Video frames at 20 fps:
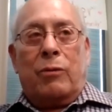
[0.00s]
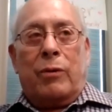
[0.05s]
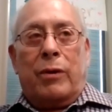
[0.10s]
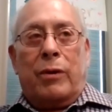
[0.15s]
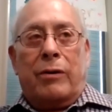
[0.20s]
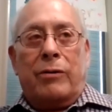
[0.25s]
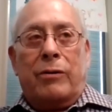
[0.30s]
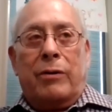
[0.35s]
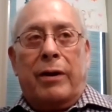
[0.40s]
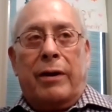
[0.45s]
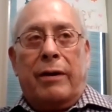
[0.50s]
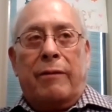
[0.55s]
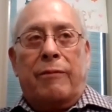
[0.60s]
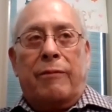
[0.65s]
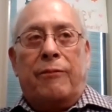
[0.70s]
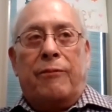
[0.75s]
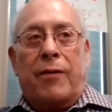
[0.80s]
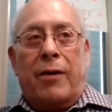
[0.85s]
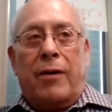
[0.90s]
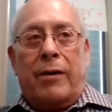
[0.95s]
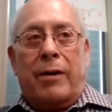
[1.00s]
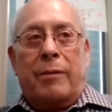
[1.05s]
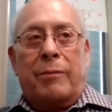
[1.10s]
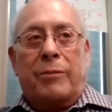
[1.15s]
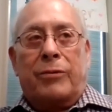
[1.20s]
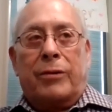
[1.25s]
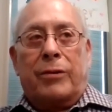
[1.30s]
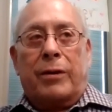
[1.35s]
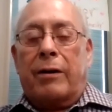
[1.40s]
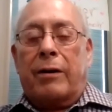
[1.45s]
where you have
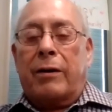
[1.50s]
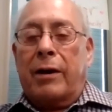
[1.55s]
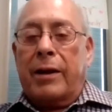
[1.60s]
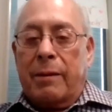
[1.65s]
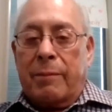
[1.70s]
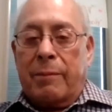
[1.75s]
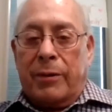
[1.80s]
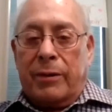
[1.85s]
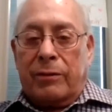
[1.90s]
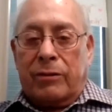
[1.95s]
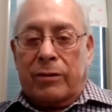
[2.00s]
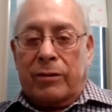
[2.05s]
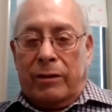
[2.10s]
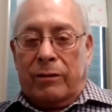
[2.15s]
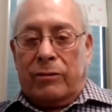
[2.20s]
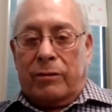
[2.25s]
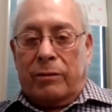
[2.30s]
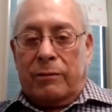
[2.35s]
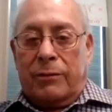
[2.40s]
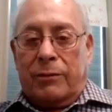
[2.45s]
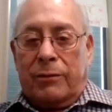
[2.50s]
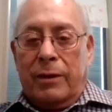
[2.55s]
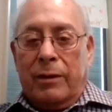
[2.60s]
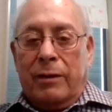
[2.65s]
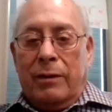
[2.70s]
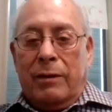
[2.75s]
farms that are labor intensive,